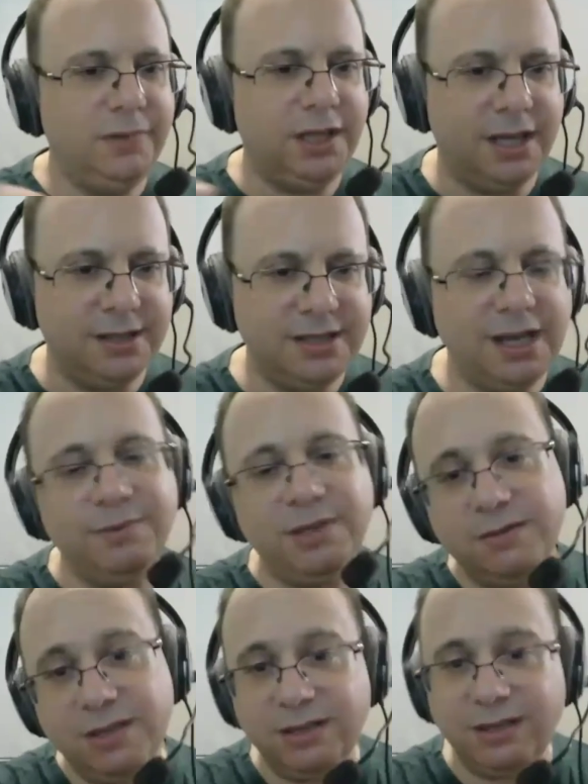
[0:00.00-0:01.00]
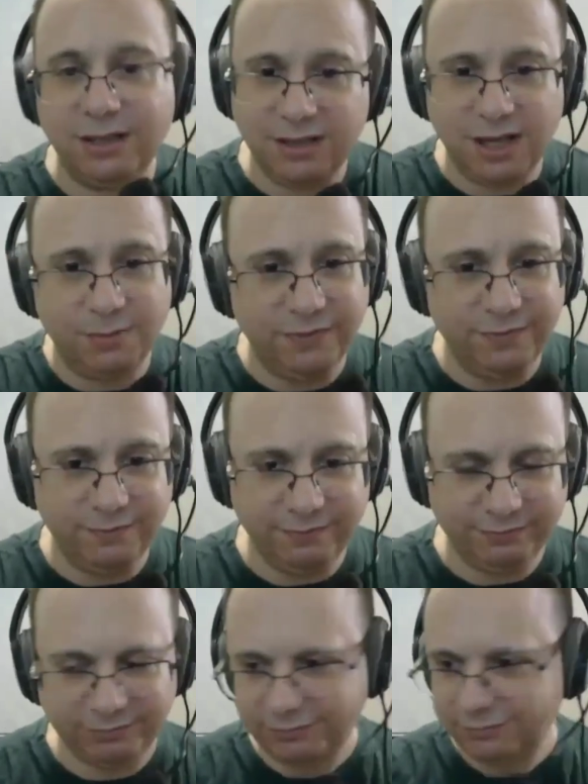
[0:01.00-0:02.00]
And sometimes it takes a couple of
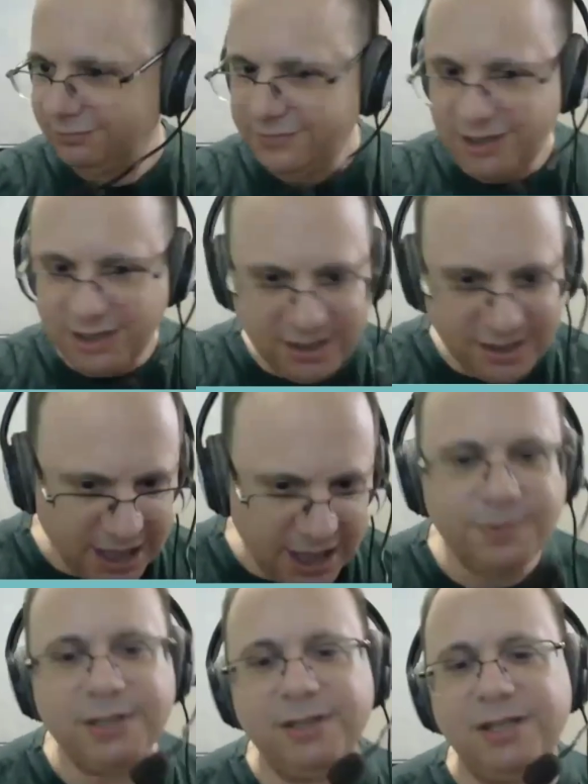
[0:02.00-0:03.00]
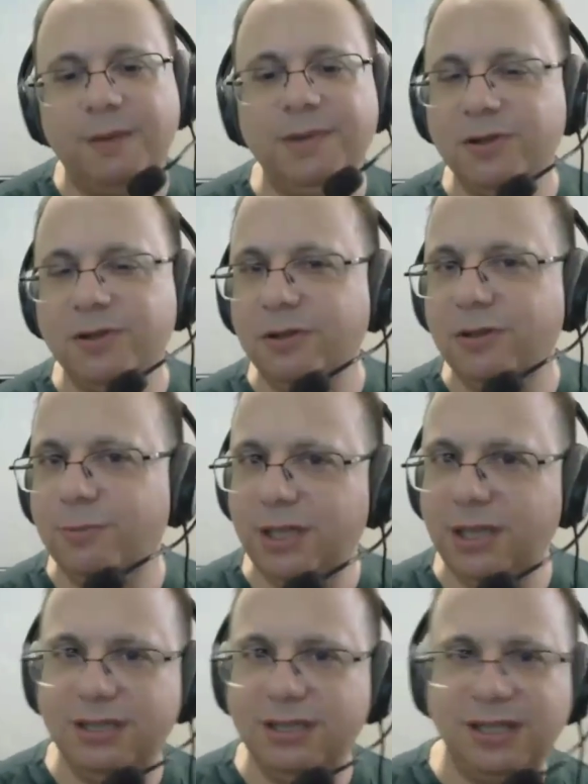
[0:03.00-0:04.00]
steps. Sometimes going to
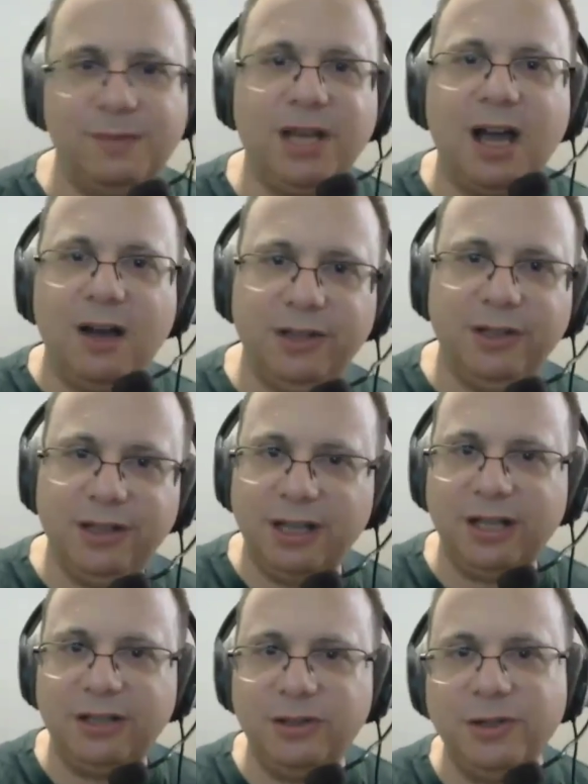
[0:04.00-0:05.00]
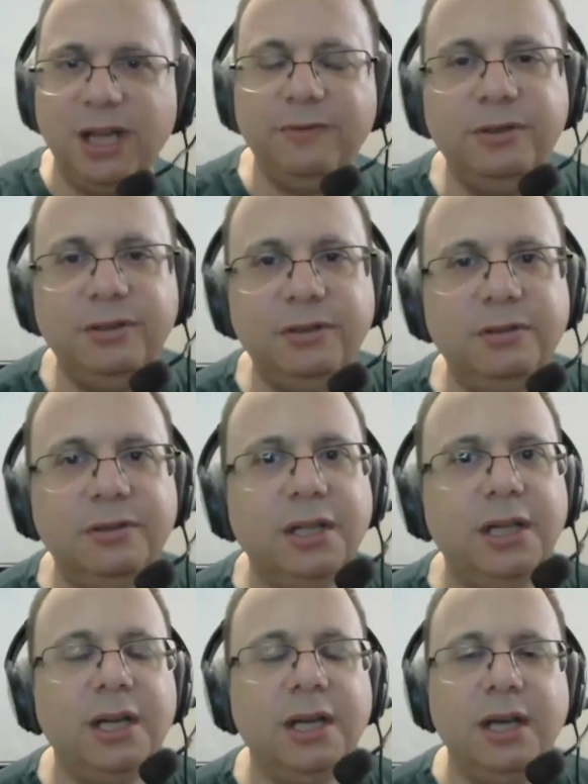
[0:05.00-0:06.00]
be steps after that that you'll have to do.
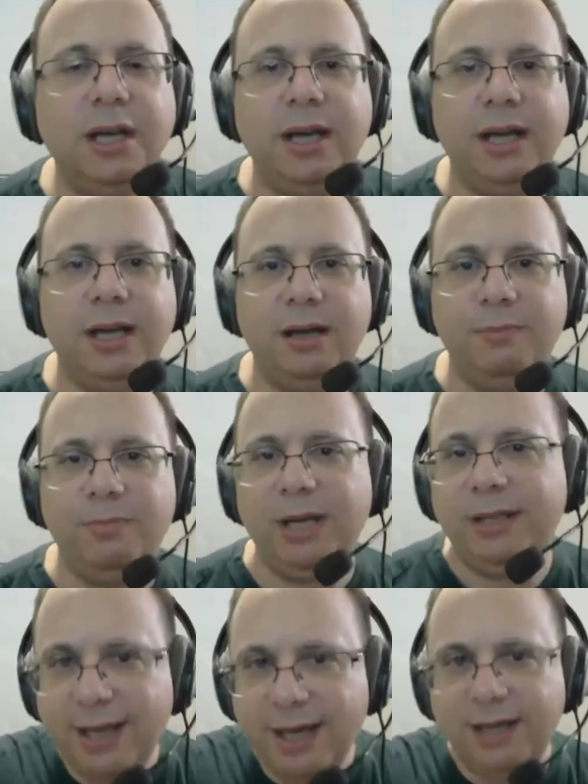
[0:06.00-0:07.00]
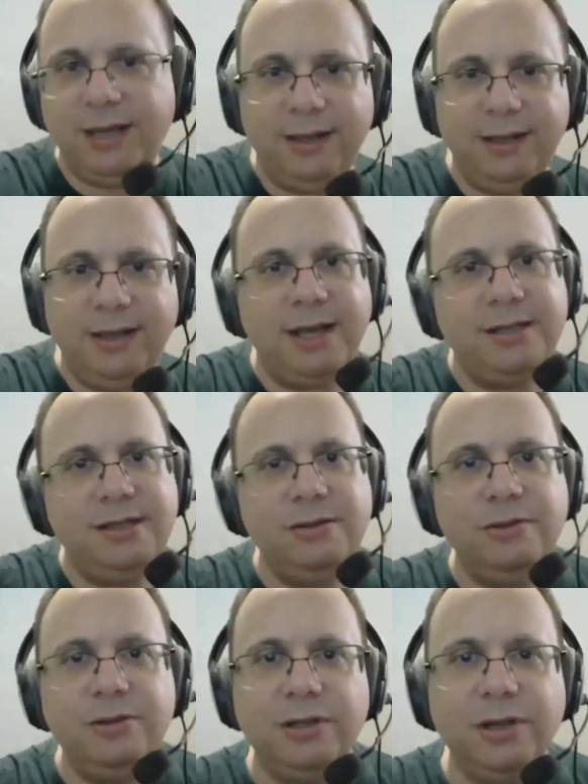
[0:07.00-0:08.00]
But again, it gets
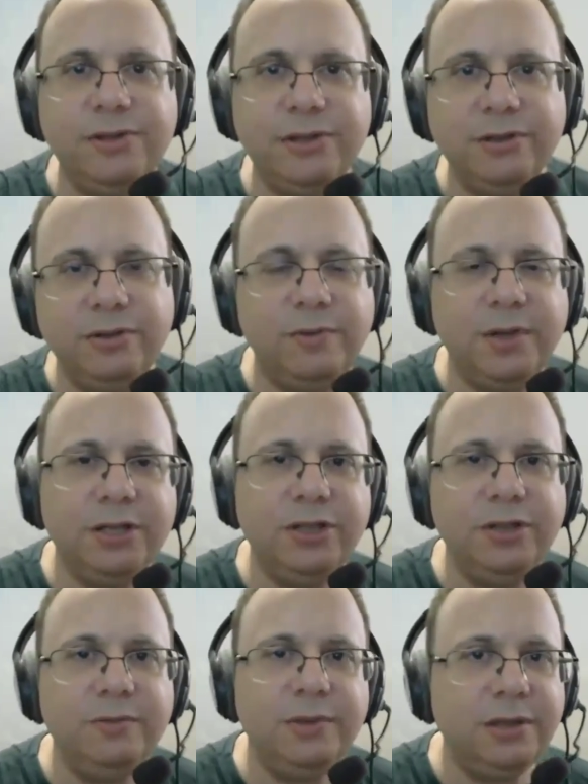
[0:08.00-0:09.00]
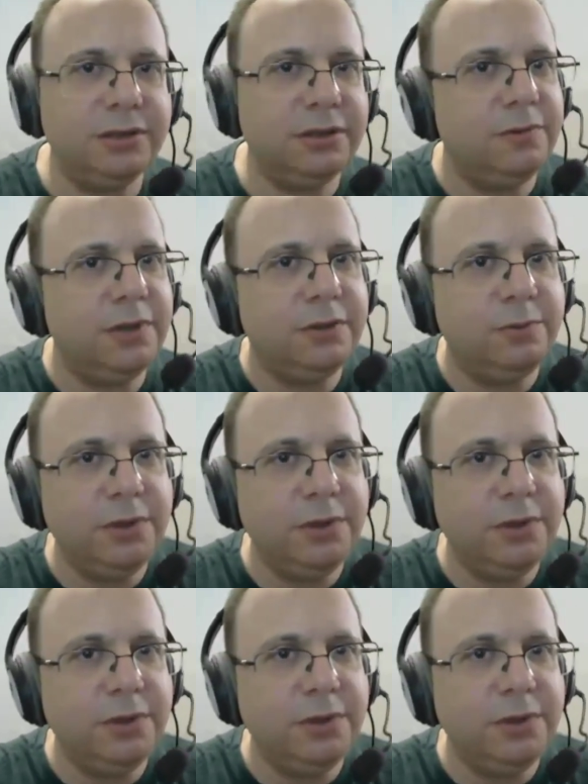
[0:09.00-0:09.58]
you closer to what you want, and what